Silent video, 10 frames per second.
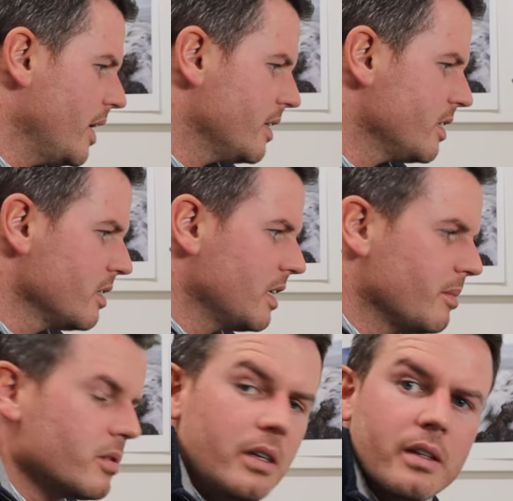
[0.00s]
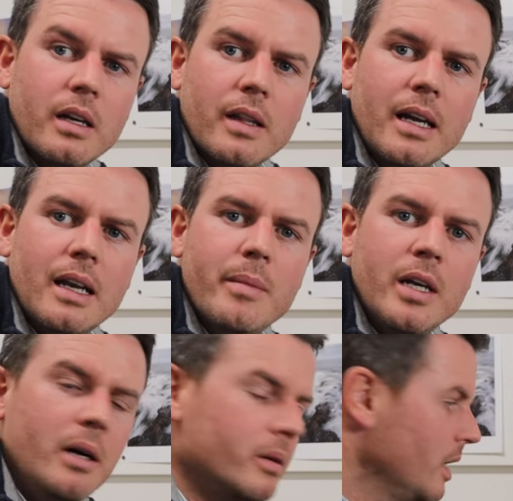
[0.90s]
editing tips or anything like that. Let
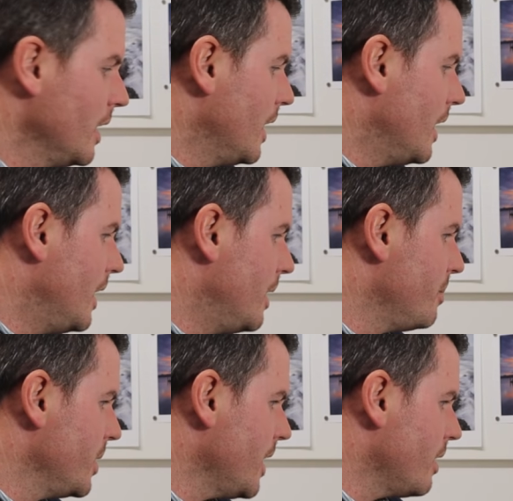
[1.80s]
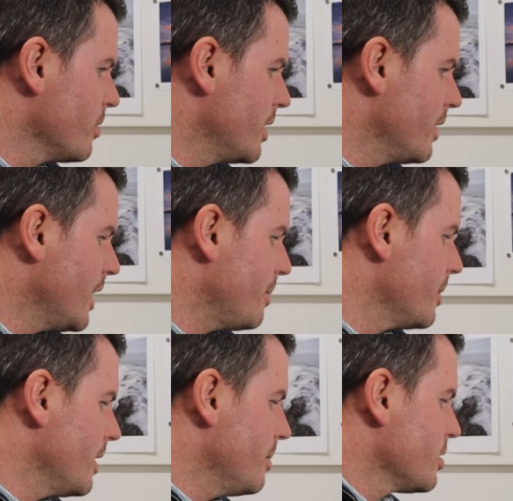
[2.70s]
me know. Um, but yeah, I'm really, really
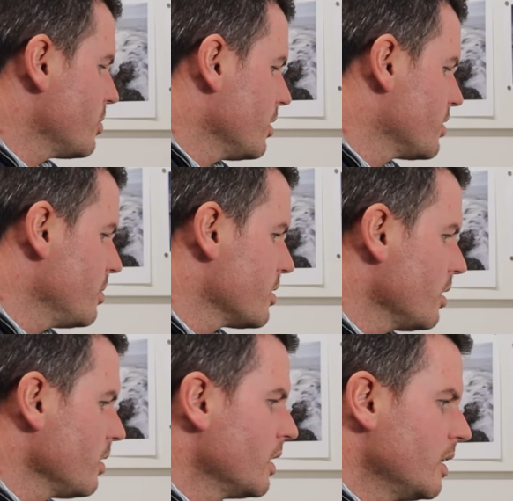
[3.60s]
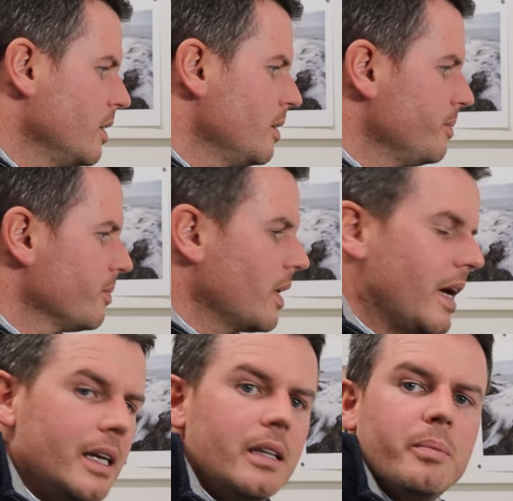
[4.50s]
happy with the image. What I'll do is I'll
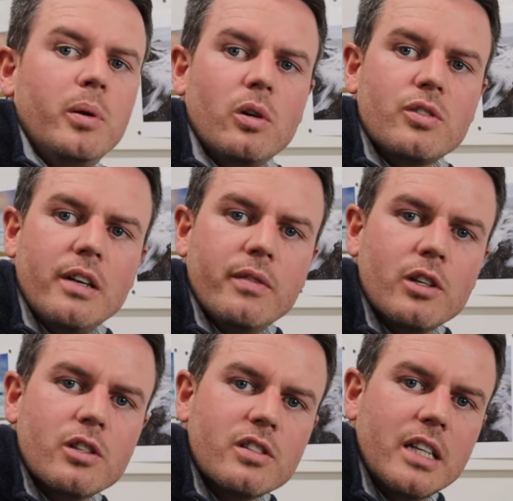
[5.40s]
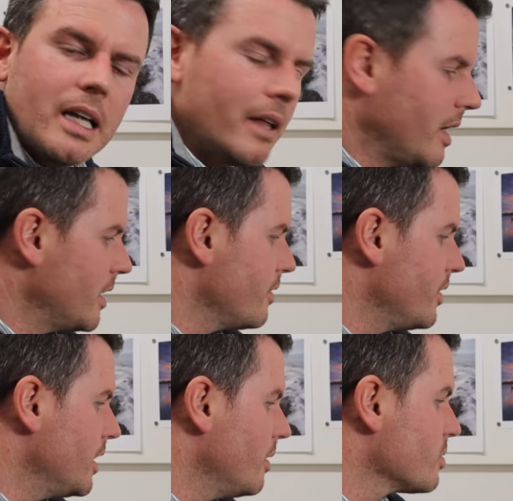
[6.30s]
edit the portrait version and stick that at the end of the
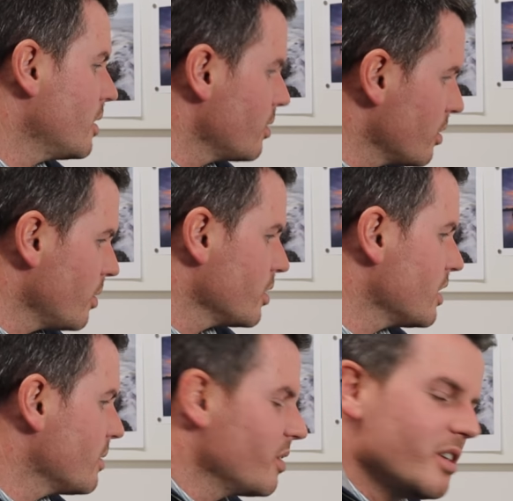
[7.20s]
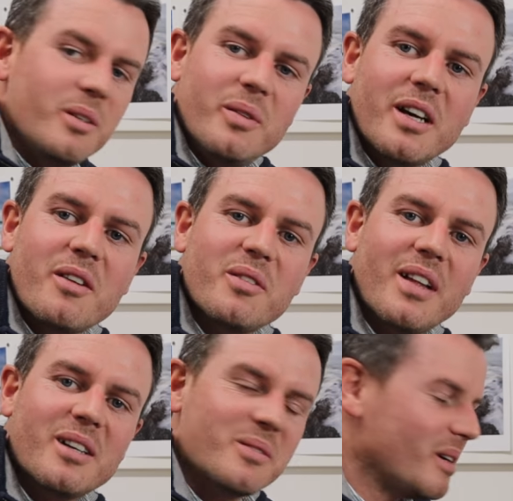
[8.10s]
video as well. Otherwise, you'll, you don't want to go
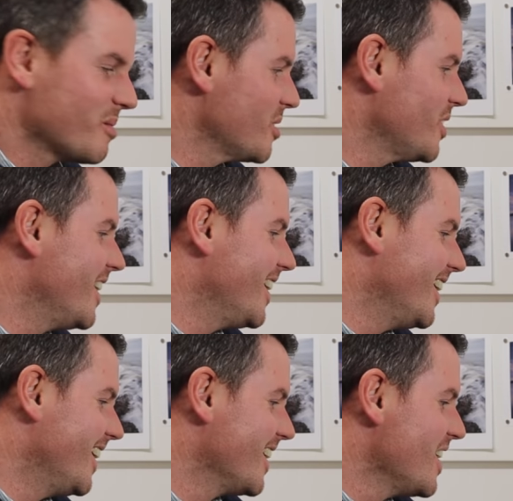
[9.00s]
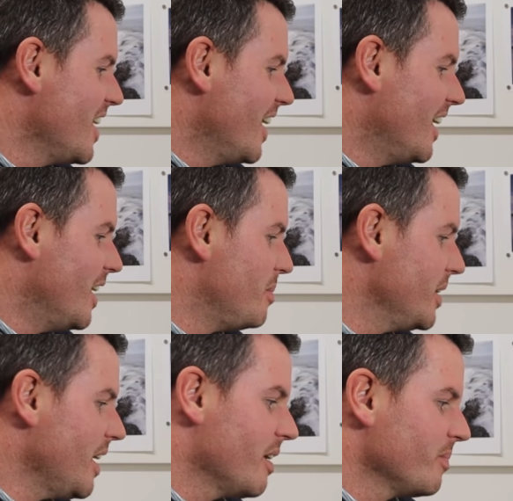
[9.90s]
through that as well, I'm sure. um,
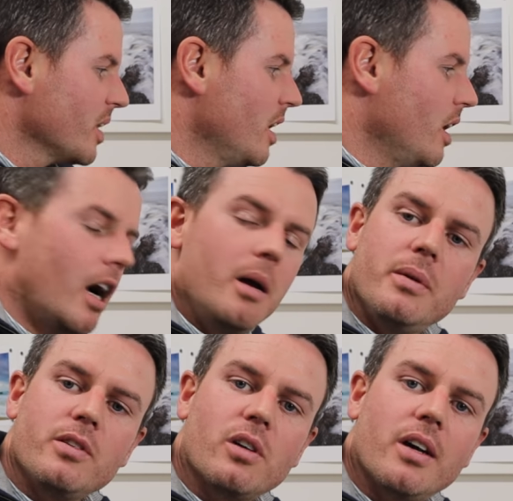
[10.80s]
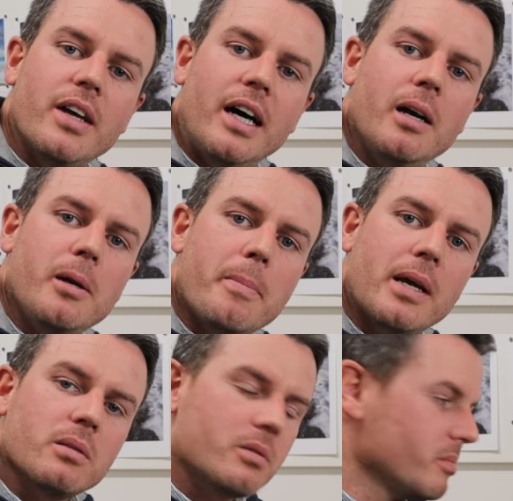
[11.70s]
but yeah, hope you enjoyed that. Hope you
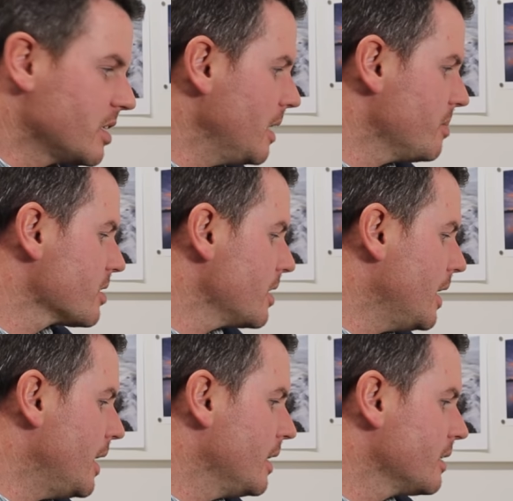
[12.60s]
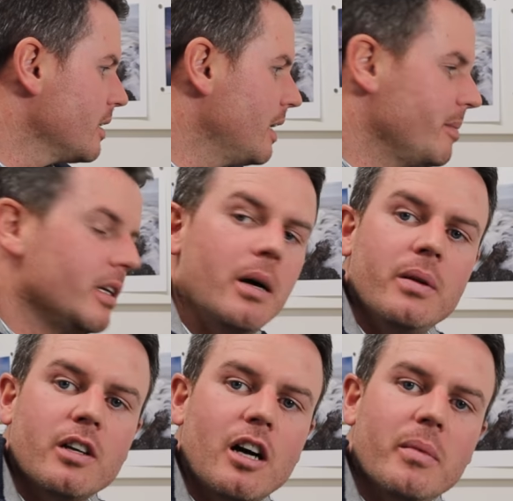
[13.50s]
picked up some tips, and let me know
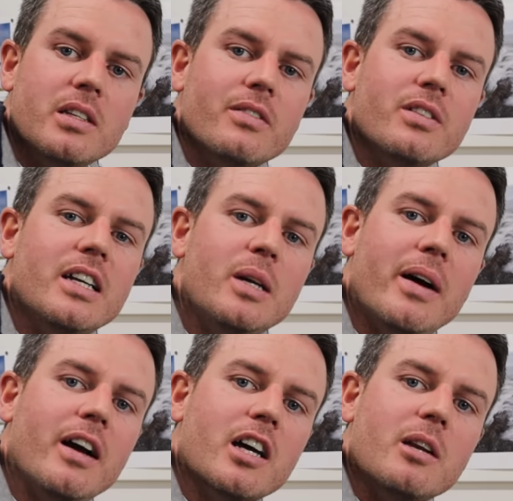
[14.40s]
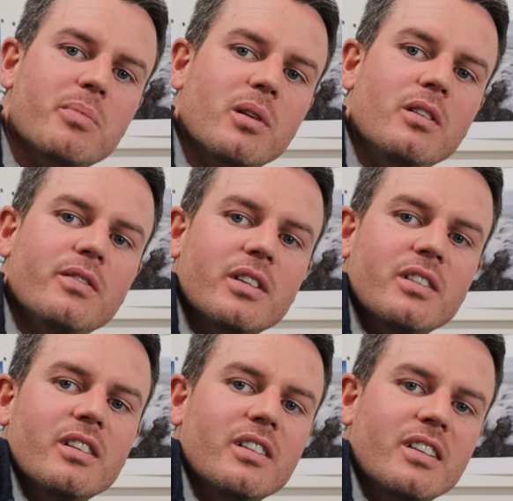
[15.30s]
in the comments if there's any way I can improve
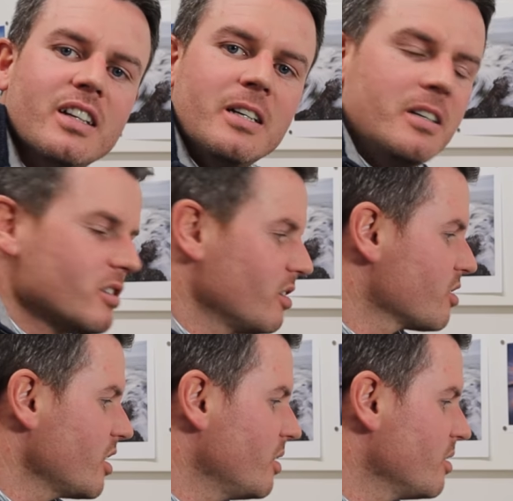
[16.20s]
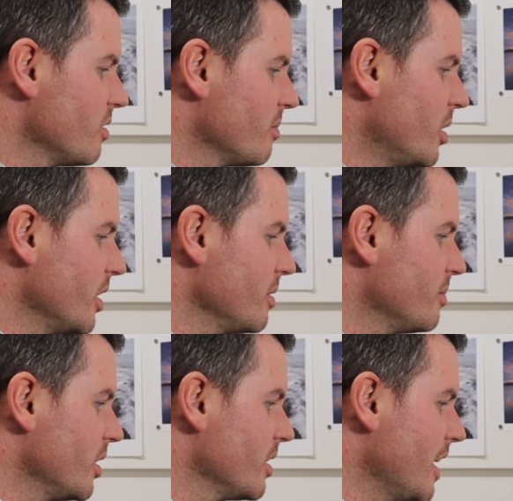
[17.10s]
and sort of show you my
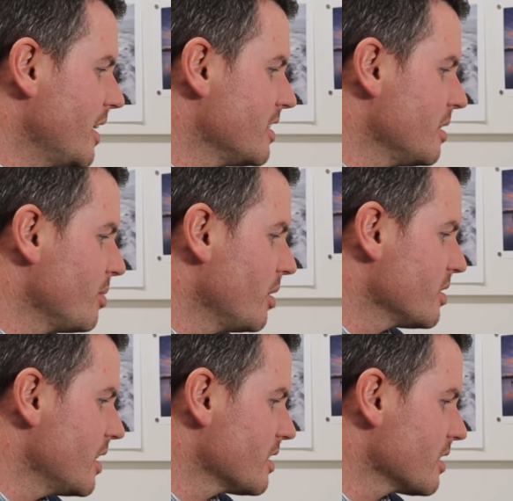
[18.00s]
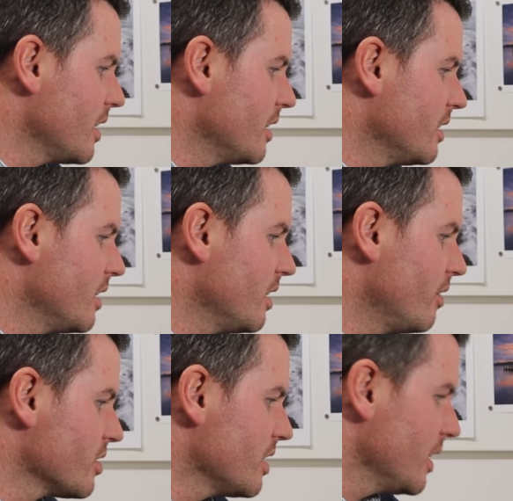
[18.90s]
my editing process. And uh,
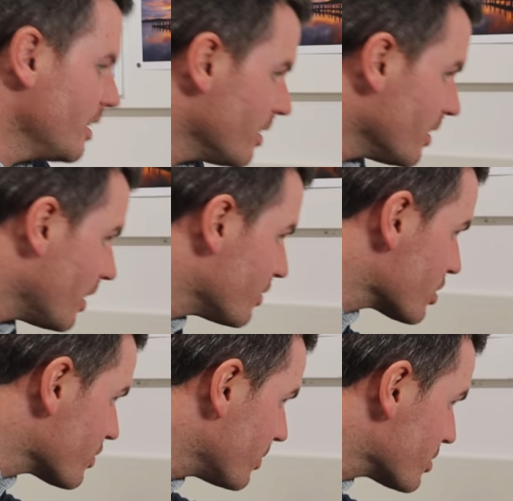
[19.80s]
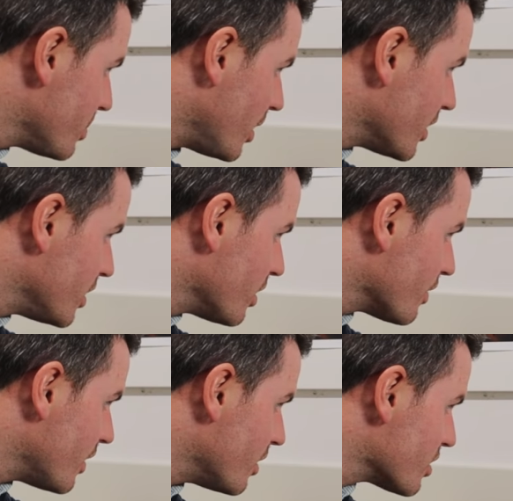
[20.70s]
obviously, I've just spotted
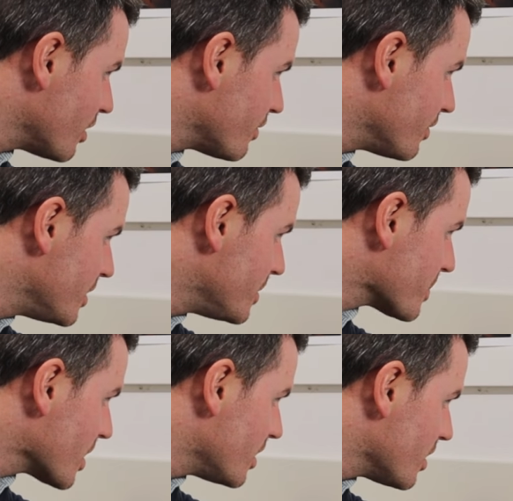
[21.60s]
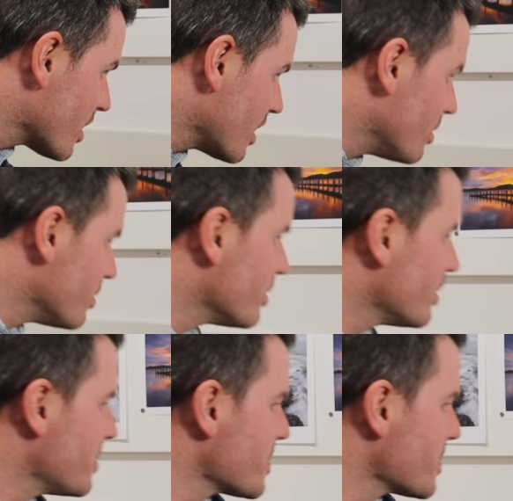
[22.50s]
another Photoshop. Another clone